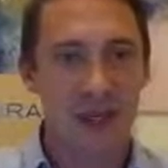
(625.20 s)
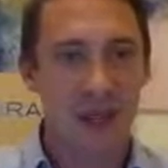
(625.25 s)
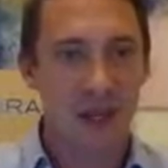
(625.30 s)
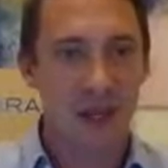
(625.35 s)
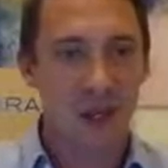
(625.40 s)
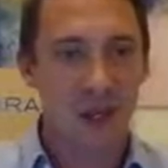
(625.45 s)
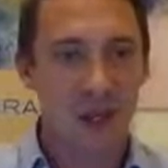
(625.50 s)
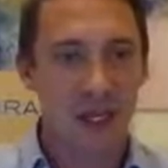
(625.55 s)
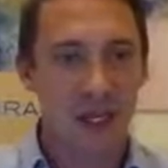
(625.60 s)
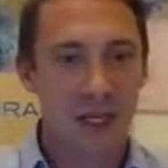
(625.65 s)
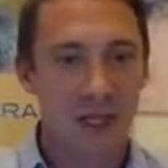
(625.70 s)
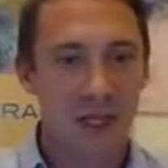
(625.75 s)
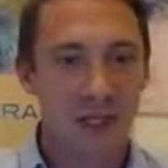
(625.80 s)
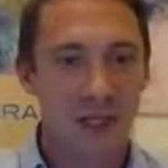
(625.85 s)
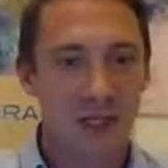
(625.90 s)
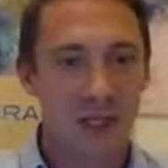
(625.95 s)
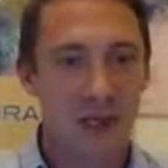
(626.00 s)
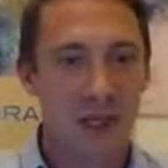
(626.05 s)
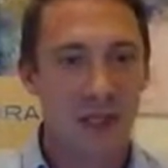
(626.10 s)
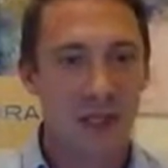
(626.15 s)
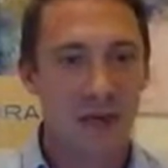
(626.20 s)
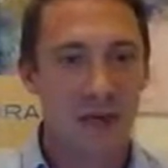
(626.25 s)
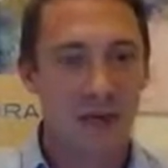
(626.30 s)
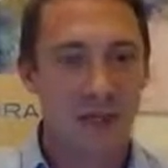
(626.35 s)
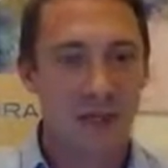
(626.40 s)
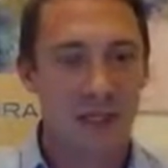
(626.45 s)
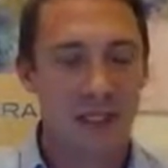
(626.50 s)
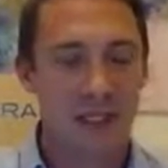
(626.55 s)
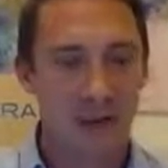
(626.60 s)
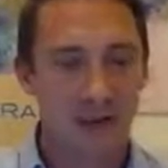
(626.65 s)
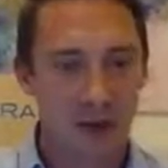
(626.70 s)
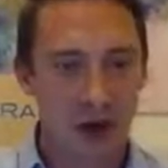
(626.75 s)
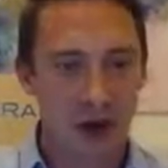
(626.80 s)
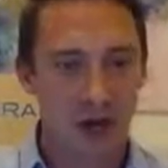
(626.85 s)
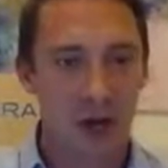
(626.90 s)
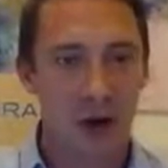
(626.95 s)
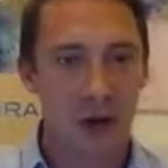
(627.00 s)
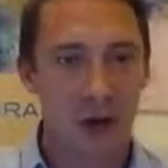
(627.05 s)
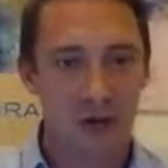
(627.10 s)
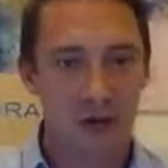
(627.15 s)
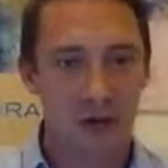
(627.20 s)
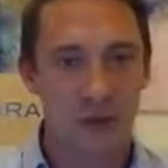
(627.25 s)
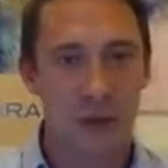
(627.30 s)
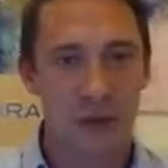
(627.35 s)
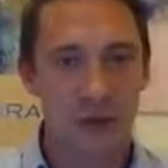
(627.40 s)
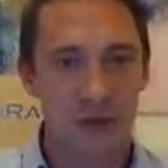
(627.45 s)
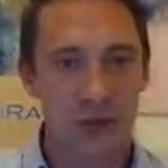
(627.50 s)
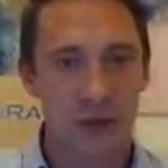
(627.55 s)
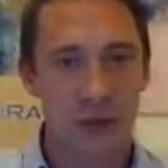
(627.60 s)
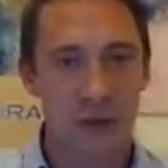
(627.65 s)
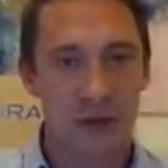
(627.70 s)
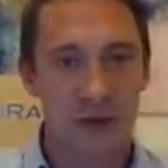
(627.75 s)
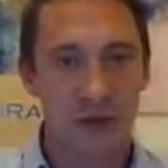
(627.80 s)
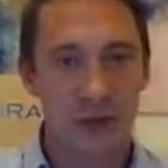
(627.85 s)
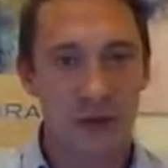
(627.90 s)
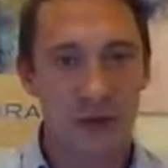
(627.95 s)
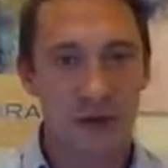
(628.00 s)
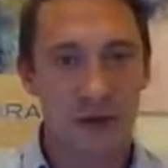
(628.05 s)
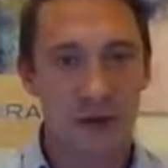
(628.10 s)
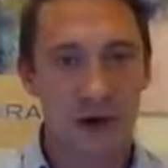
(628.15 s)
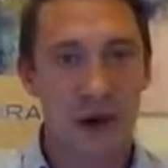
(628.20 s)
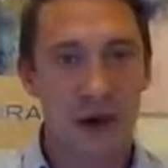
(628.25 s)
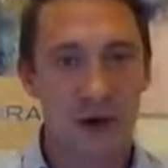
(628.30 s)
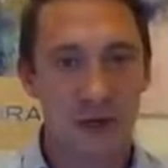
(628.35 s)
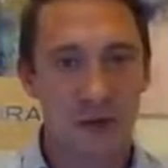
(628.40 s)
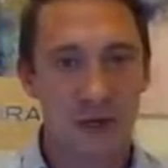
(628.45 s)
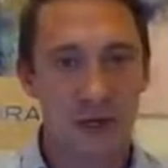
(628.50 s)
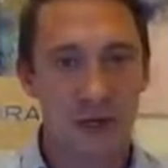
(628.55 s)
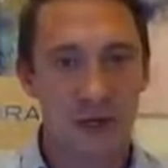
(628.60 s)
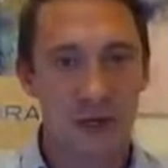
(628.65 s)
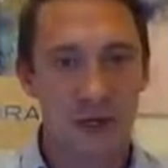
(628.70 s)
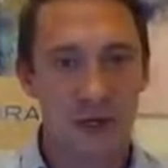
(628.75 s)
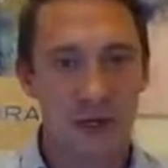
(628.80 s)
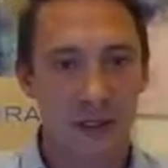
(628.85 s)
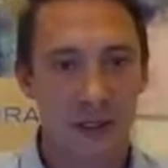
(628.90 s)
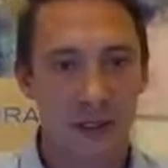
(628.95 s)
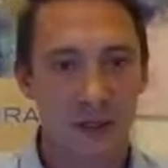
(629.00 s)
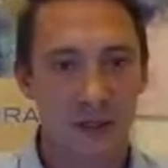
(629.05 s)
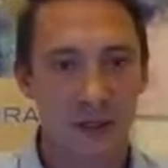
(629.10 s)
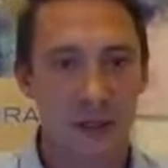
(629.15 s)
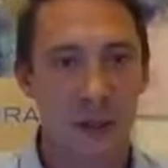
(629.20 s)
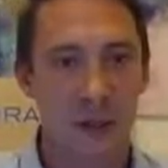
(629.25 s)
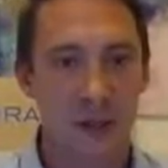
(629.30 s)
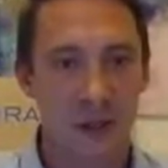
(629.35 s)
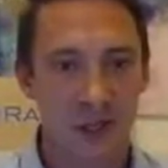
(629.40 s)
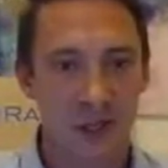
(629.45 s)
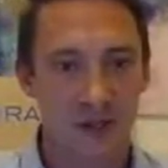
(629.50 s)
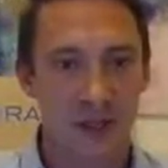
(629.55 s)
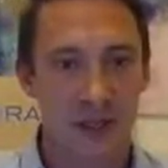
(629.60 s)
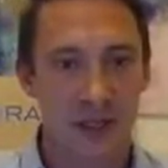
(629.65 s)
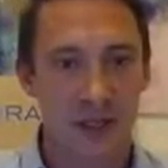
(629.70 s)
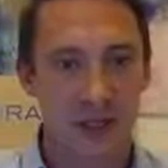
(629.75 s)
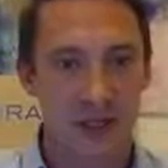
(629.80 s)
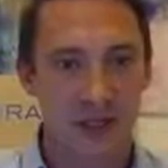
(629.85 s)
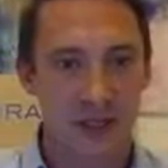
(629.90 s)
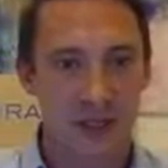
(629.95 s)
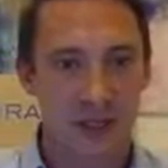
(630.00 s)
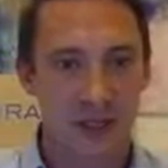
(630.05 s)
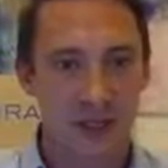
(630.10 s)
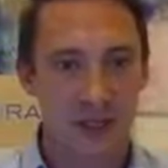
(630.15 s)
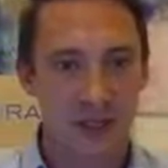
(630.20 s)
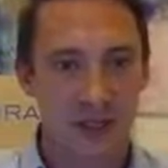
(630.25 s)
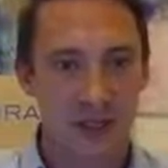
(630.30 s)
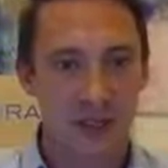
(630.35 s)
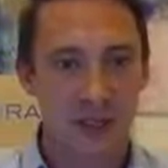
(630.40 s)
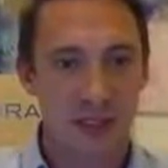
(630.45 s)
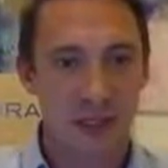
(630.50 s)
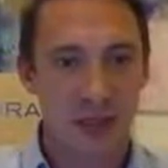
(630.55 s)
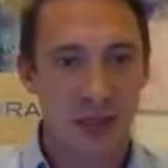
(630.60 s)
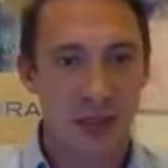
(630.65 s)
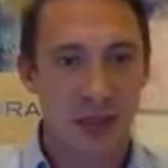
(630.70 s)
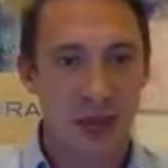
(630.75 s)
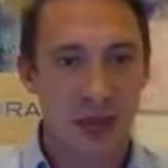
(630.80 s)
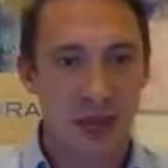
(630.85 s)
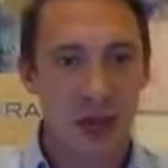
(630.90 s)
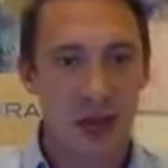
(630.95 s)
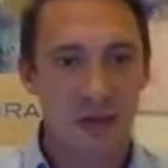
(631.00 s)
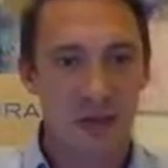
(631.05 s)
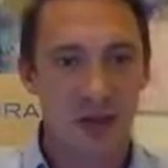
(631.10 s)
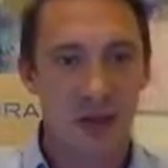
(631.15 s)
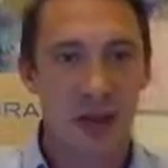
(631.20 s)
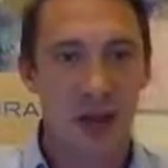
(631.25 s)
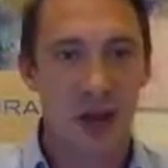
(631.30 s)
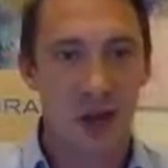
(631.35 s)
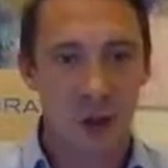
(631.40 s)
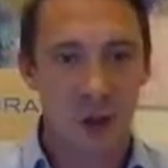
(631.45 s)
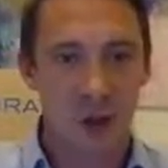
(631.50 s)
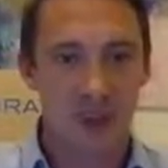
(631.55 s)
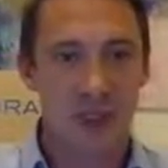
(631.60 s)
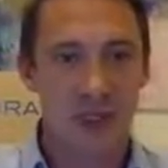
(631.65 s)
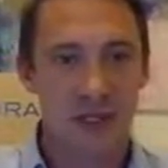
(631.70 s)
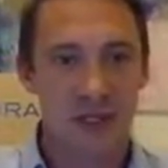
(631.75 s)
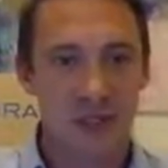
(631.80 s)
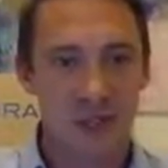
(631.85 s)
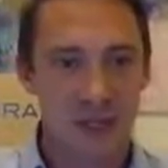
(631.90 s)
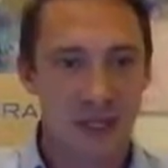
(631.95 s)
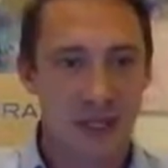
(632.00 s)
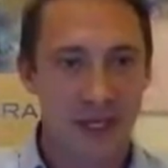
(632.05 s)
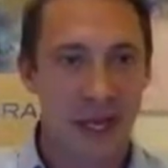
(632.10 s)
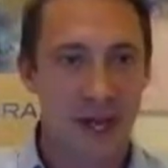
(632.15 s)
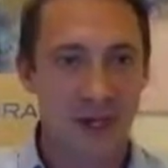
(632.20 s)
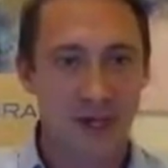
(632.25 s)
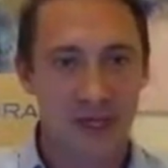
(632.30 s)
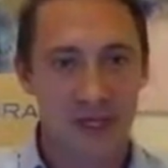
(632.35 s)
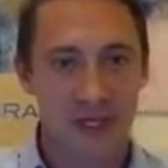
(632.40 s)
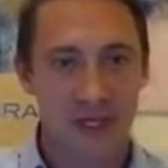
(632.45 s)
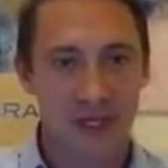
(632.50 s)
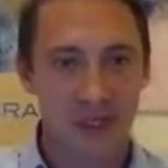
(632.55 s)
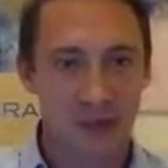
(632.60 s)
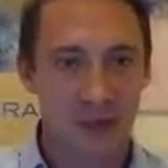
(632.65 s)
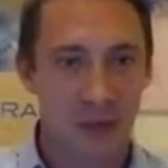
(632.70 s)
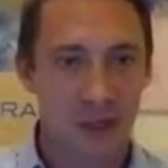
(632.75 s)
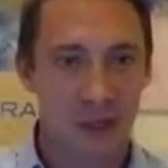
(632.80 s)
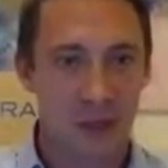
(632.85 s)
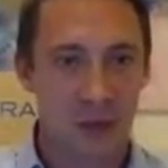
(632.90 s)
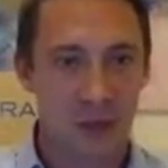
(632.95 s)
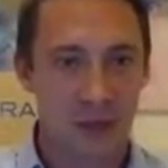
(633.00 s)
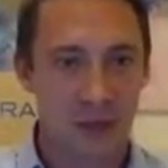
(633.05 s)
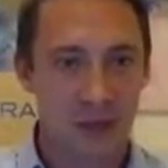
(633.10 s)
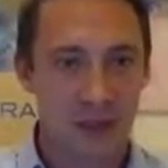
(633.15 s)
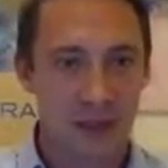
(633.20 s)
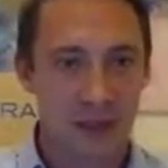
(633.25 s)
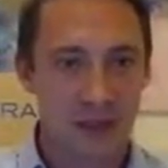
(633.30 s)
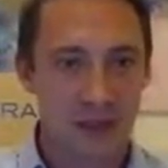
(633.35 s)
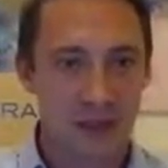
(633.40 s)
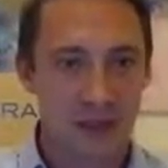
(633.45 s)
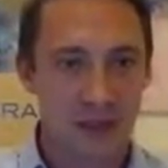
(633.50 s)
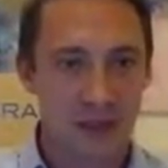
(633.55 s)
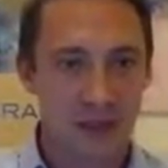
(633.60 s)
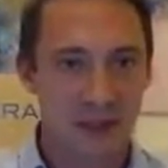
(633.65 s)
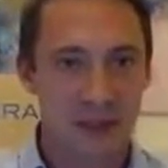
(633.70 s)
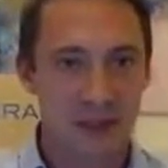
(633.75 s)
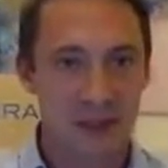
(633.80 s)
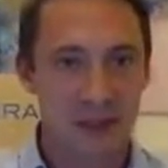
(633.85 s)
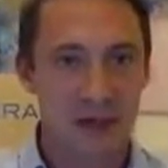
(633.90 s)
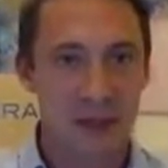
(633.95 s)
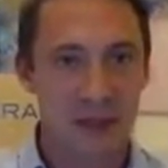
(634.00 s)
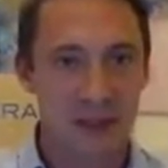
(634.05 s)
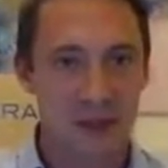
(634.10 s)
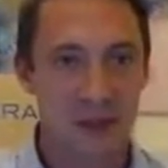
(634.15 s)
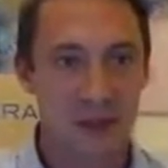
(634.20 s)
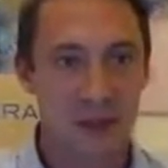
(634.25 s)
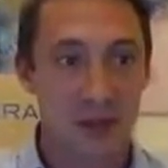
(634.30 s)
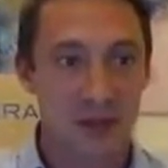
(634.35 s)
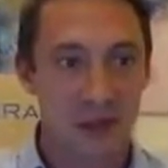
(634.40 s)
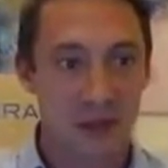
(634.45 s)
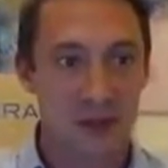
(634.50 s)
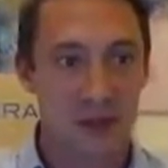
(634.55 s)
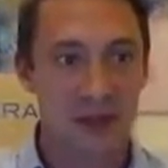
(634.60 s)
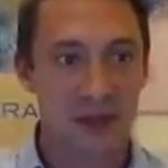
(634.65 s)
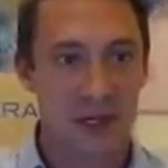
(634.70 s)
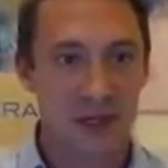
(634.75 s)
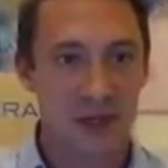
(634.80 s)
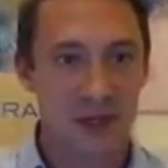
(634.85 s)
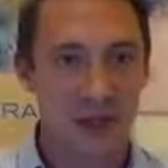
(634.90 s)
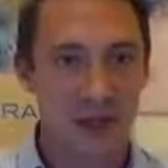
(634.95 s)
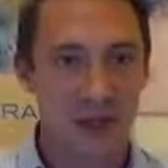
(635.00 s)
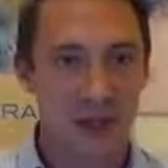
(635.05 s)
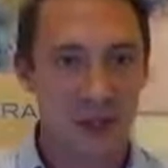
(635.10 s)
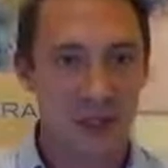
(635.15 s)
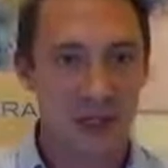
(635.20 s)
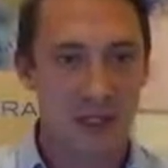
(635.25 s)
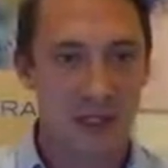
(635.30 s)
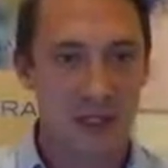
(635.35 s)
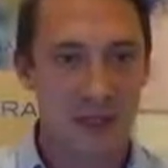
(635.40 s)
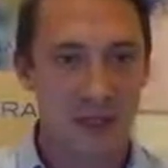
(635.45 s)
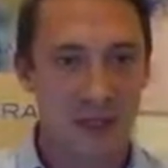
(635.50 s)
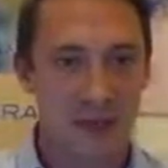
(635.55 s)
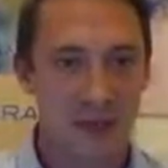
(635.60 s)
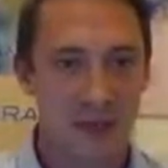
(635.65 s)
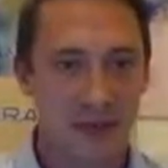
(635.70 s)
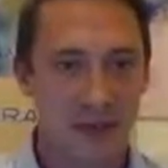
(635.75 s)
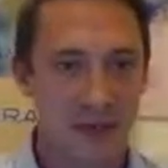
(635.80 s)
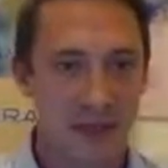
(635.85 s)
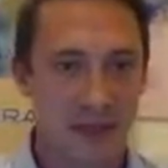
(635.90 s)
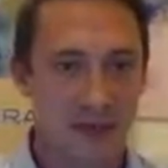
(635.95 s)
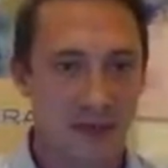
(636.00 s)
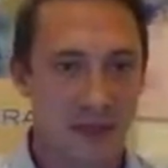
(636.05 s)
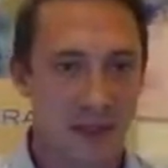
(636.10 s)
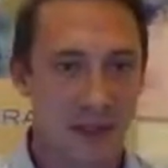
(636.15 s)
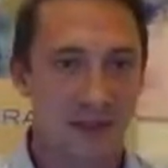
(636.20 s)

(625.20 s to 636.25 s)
because it's a very entrepreneurial environment, you know, the people that run these businesses are very open to adapting and trying to push things, you know, to make sure that they can run their businesses effectively.